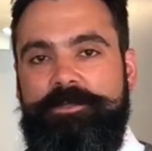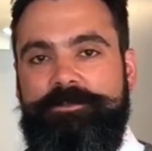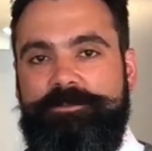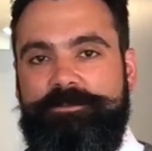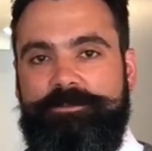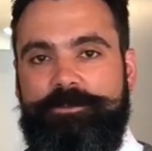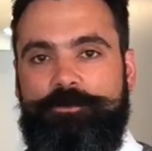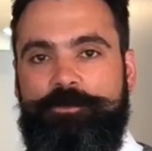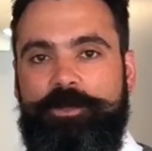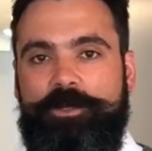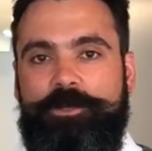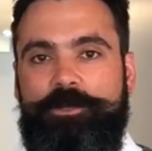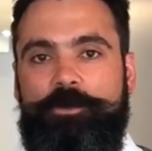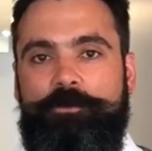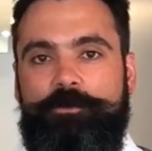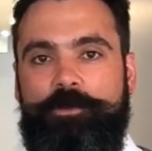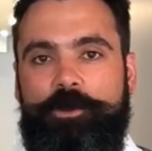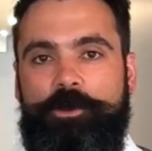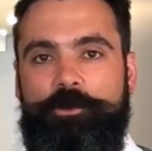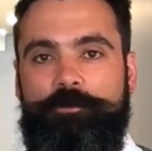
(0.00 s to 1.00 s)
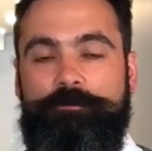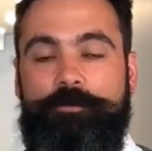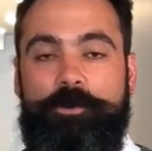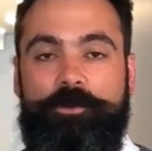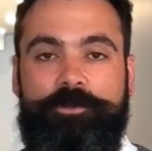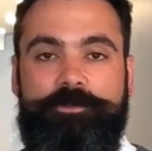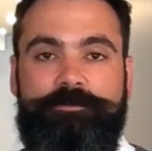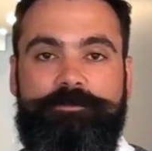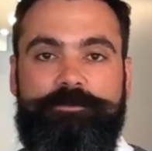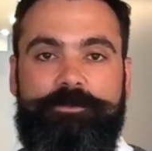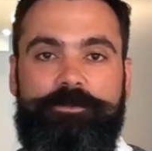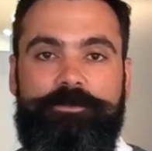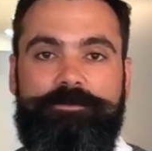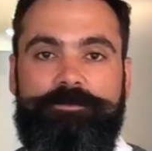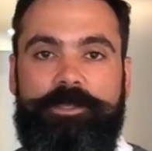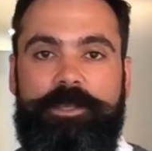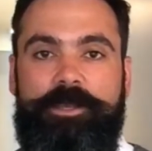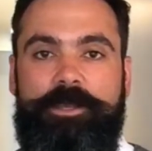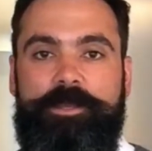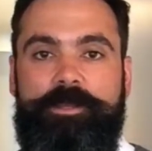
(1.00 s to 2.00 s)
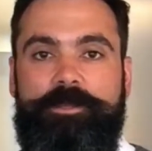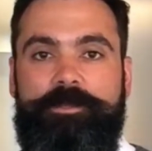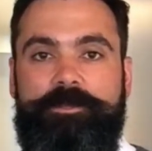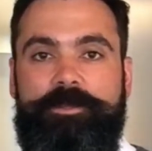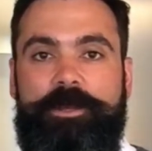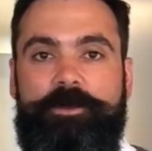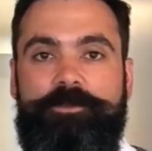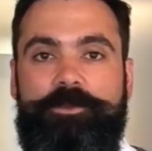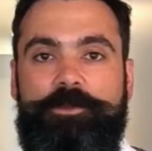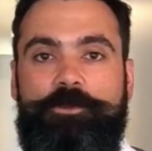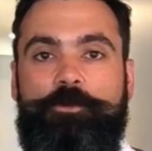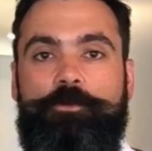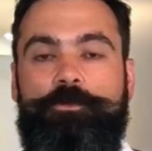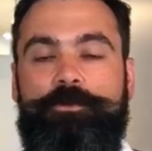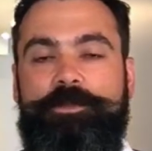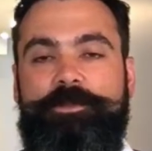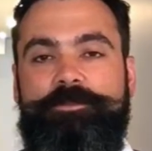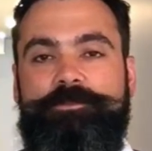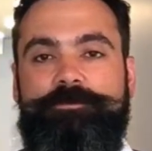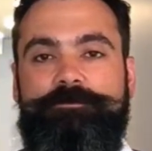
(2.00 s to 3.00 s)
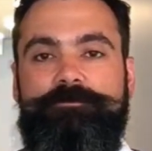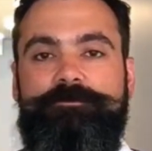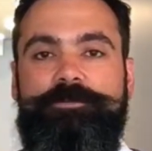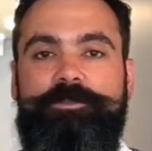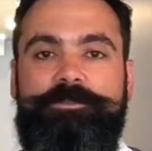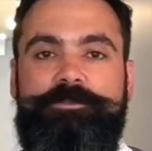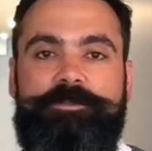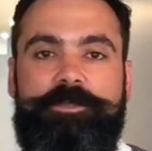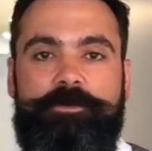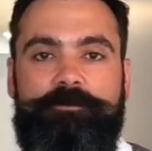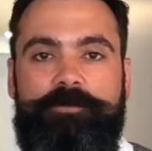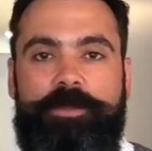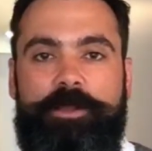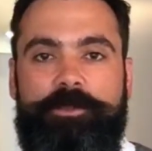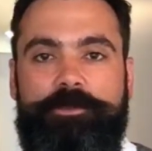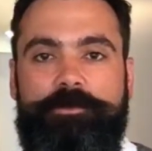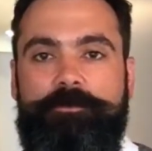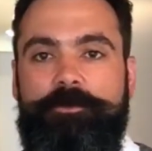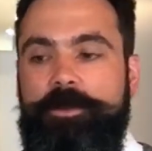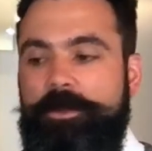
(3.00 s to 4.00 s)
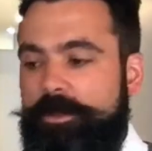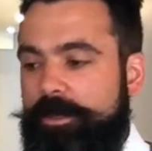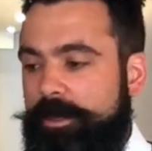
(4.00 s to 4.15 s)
Just a quick note on parking stalls and how they correlate to resale value.